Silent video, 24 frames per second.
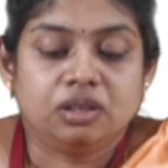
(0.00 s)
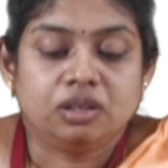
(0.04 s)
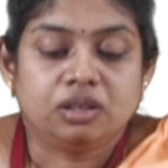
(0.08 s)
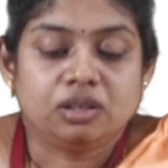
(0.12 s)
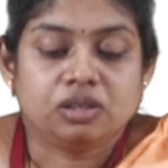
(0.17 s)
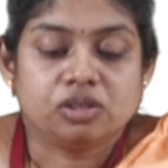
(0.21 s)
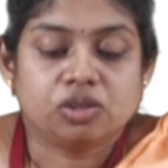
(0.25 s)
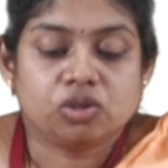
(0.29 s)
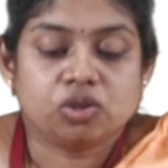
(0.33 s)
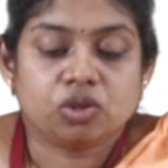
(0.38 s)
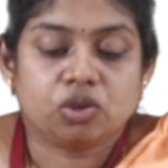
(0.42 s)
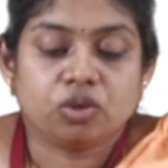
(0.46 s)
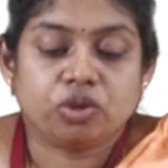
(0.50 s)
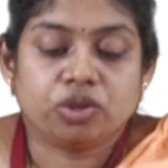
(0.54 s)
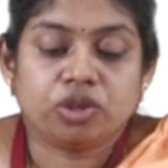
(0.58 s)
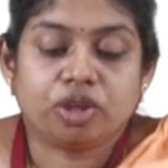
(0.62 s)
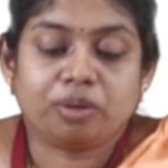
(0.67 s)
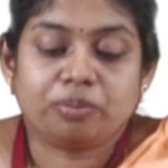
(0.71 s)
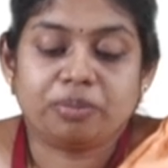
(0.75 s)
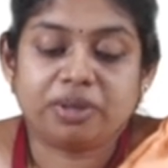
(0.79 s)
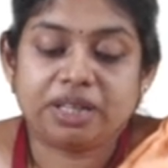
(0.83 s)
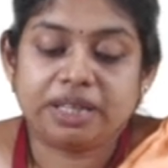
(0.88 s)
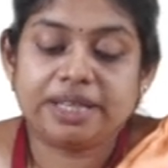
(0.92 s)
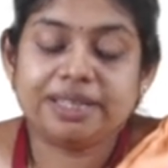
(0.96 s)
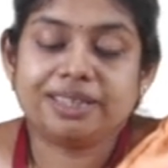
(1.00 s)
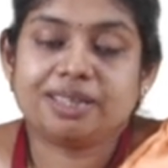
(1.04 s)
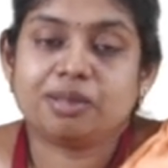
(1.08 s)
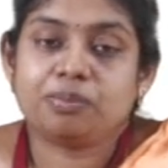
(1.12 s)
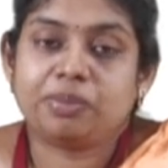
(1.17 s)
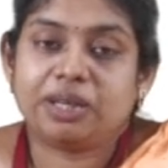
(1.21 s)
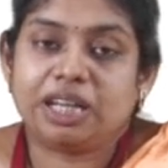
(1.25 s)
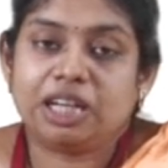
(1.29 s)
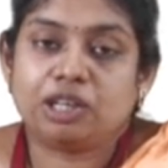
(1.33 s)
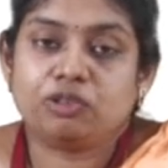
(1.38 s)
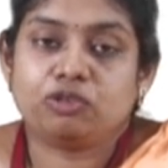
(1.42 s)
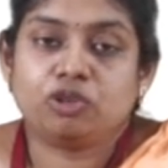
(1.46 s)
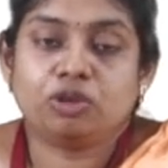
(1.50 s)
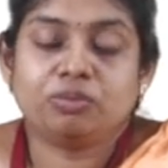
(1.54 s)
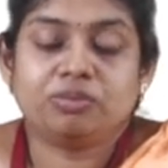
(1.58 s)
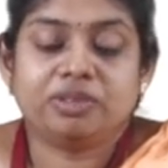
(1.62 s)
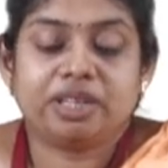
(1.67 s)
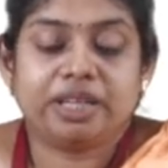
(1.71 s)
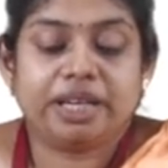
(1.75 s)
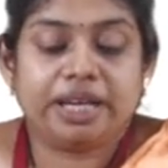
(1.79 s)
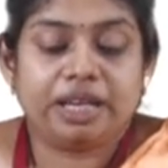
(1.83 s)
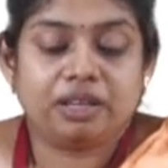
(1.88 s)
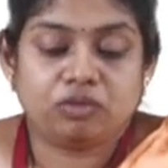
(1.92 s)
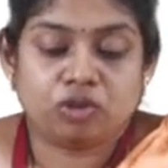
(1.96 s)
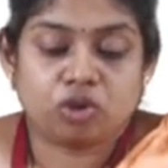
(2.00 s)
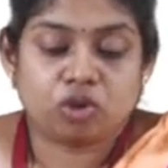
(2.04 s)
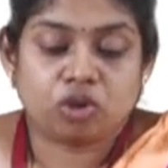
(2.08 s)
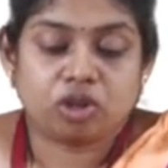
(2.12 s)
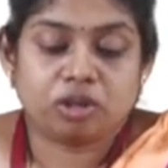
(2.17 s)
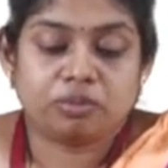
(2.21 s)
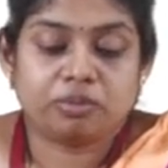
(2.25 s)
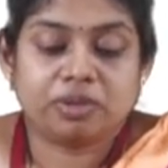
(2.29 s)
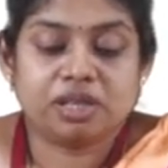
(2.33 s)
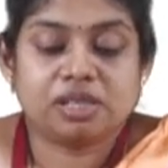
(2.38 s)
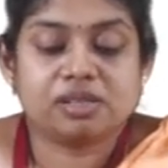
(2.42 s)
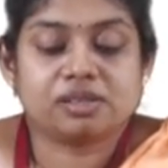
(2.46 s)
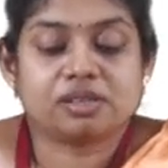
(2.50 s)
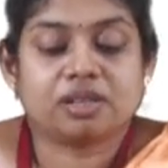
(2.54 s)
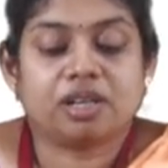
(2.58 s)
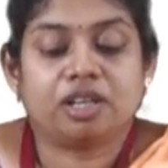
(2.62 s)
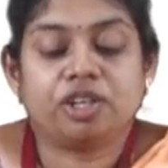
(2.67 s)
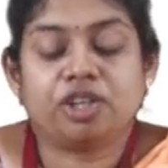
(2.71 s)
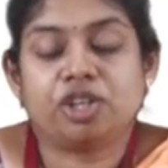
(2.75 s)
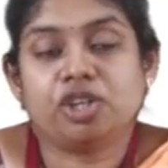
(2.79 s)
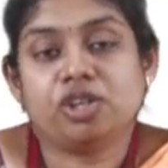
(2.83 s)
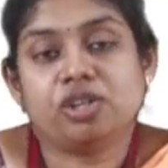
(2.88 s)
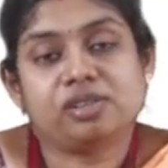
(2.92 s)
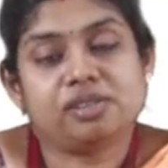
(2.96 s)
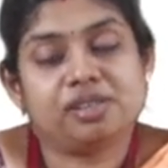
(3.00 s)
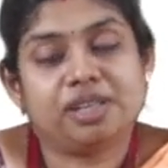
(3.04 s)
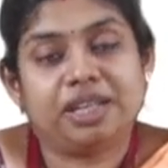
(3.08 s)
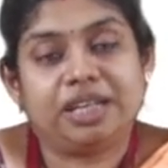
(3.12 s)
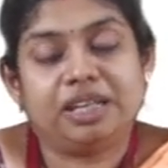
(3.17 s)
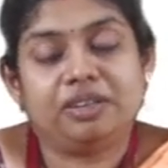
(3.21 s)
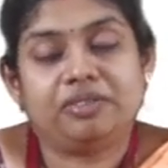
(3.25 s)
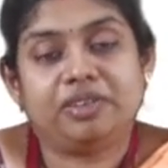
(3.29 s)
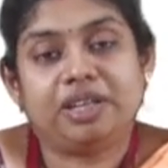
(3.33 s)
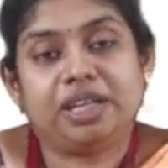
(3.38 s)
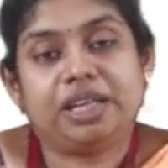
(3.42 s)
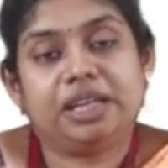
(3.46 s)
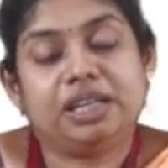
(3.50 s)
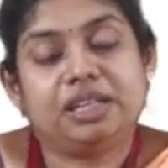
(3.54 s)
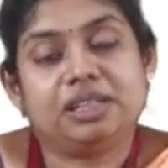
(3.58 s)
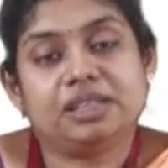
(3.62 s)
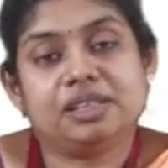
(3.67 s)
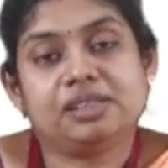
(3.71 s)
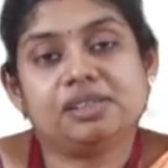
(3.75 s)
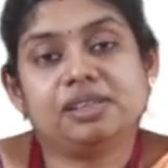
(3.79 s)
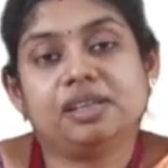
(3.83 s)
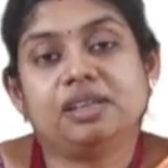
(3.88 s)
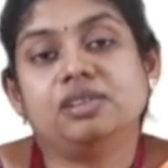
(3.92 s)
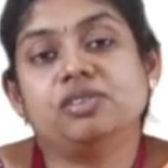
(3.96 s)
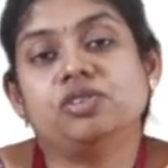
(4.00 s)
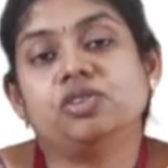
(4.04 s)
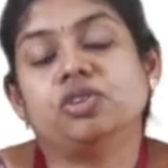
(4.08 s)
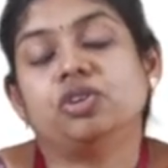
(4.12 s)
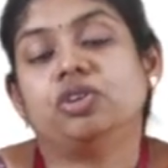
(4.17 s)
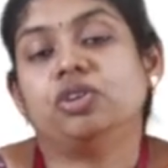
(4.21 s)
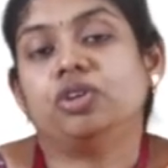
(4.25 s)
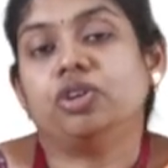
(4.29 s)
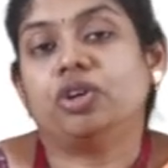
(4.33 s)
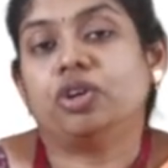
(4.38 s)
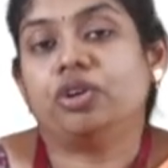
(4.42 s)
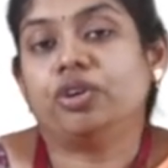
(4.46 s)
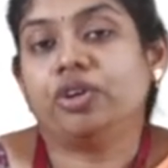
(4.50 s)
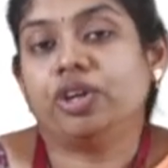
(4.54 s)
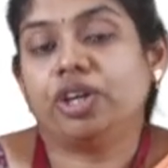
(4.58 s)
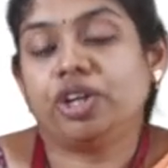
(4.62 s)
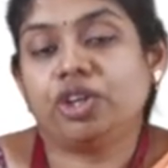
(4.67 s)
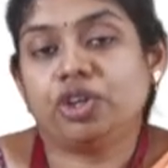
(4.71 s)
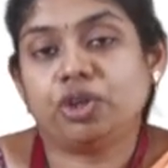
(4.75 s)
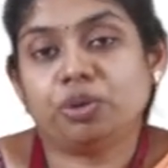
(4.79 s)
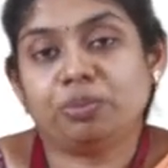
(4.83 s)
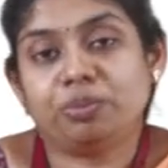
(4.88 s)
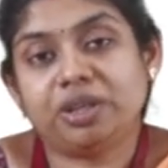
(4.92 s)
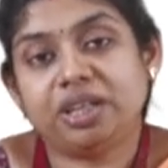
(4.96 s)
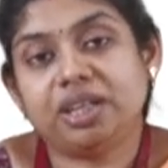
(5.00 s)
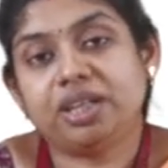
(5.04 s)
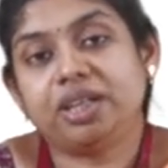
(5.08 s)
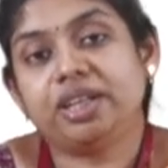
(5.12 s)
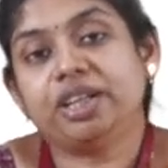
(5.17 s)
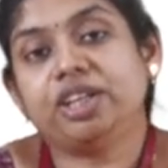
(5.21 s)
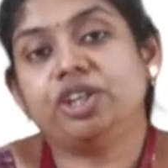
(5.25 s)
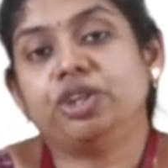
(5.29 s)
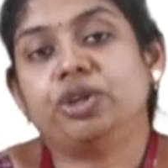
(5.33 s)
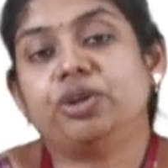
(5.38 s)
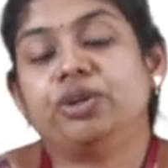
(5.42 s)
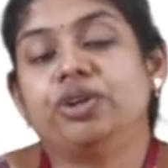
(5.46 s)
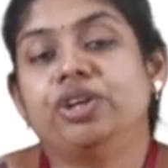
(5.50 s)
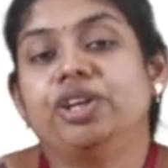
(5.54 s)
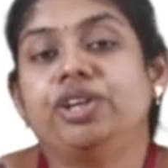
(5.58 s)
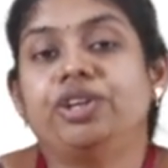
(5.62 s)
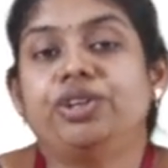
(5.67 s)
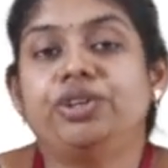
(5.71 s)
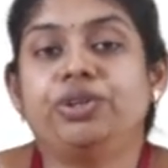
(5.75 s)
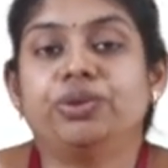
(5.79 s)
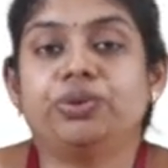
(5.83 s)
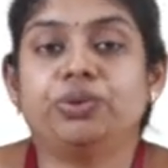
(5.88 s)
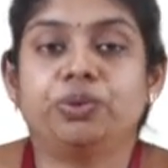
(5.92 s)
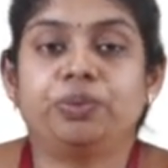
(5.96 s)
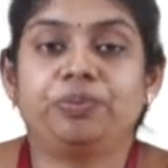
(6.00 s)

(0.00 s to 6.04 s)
So you're building the platform, the environments, continuous delivery. In the sense, you're going to build it, you're going to